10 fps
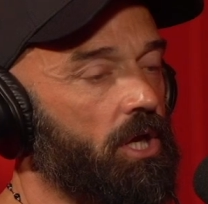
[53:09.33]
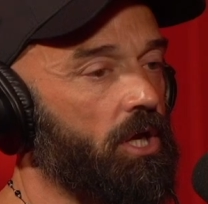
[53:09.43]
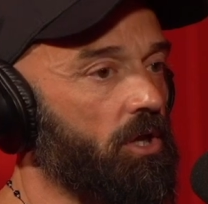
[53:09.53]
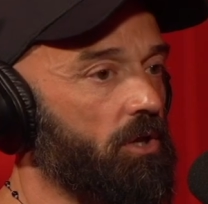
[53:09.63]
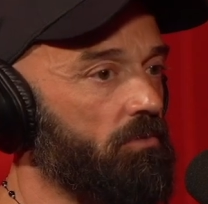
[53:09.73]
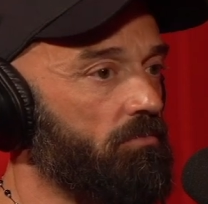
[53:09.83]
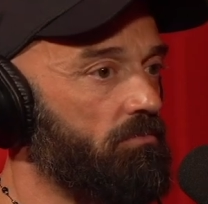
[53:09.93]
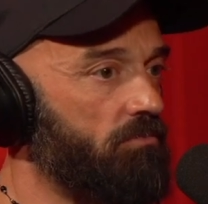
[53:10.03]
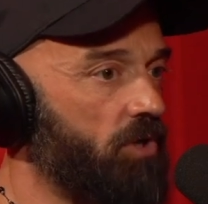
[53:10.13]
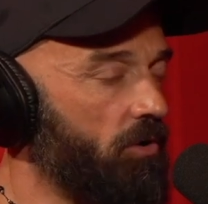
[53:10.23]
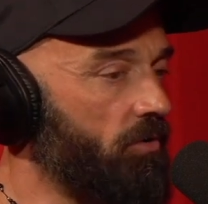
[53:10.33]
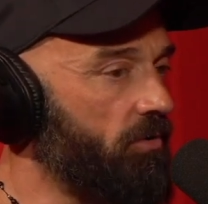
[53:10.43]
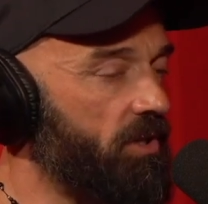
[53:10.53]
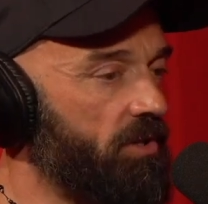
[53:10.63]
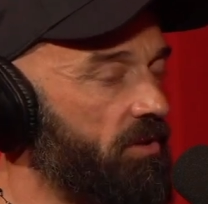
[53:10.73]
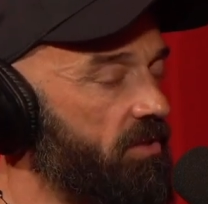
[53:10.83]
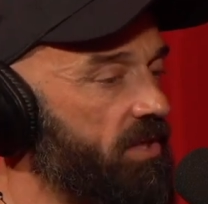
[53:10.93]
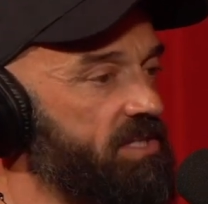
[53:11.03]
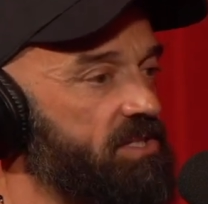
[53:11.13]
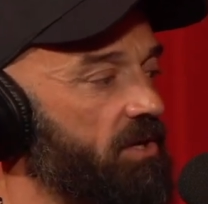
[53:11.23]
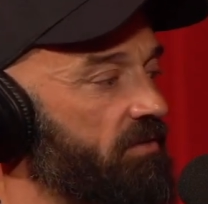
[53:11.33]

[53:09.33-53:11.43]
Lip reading: the things that